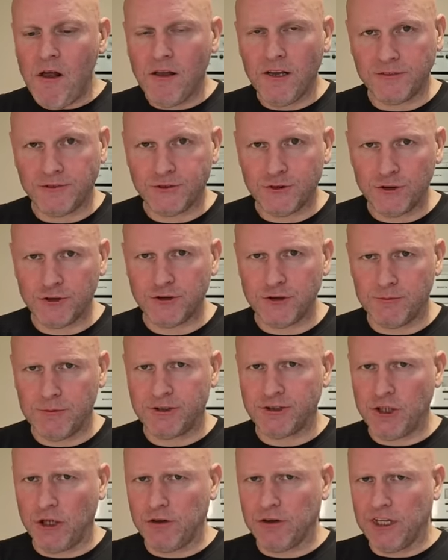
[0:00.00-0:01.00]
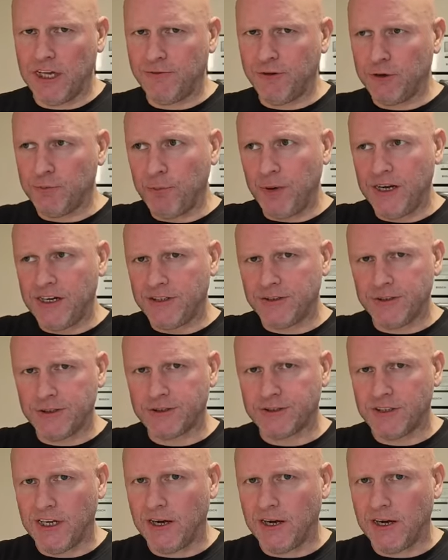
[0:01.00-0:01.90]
It's just at my salt level pinkness